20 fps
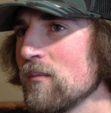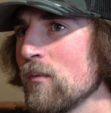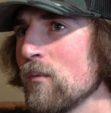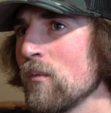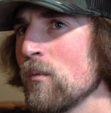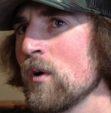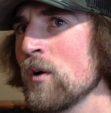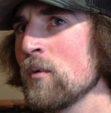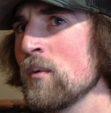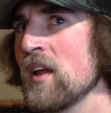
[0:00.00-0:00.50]

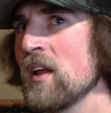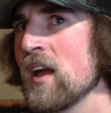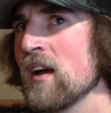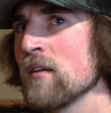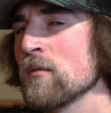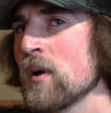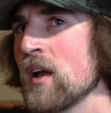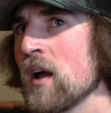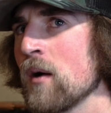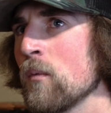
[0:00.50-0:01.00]
what do we
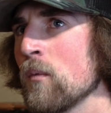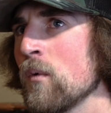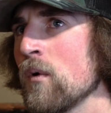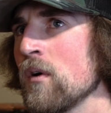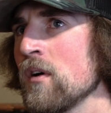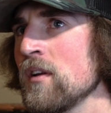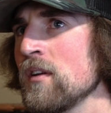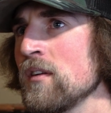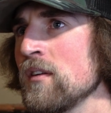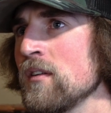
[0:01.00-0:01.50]
have? We got
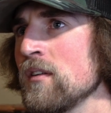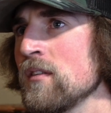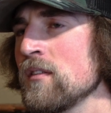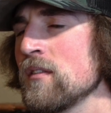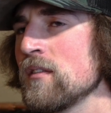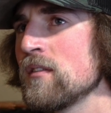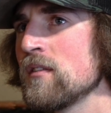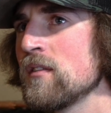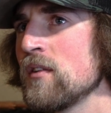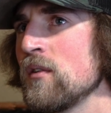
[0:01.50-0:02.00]
1,
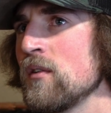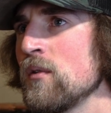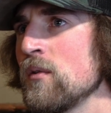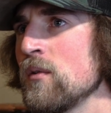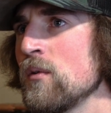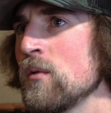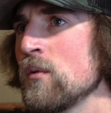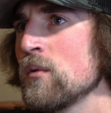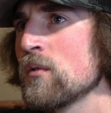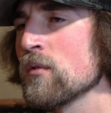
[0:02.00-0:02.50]

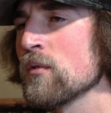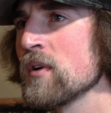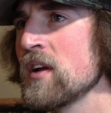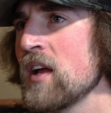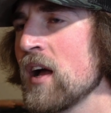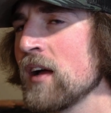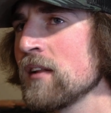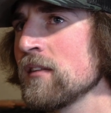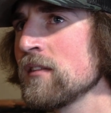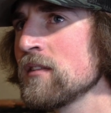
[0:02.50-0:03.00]
2, 3
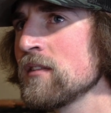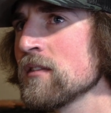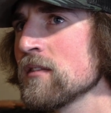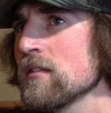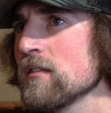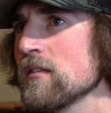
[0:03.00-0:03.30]
islands?